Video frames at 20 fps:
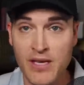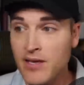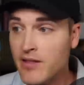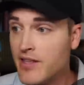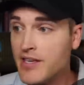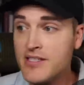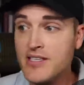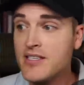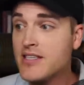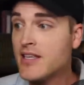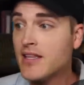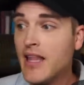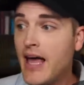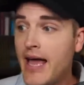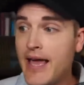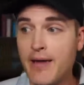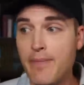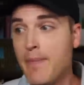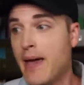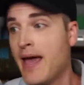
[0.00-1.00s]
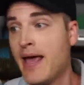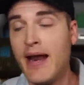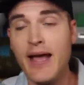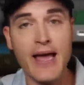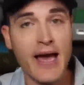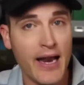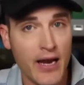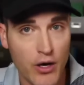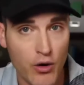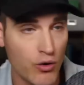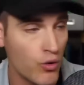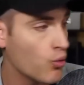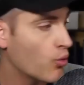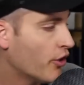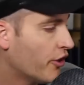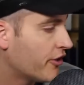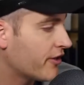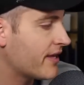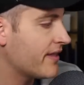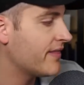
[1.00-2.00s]
This isn't like, man, I got to go to
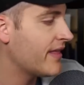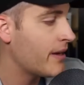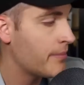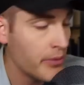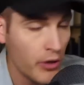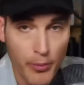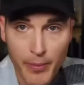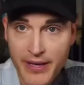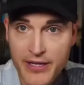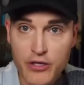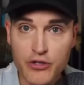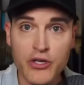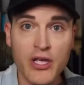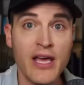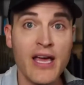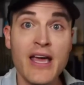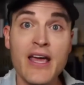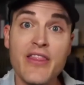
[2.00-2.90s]
work and then build my YouTube.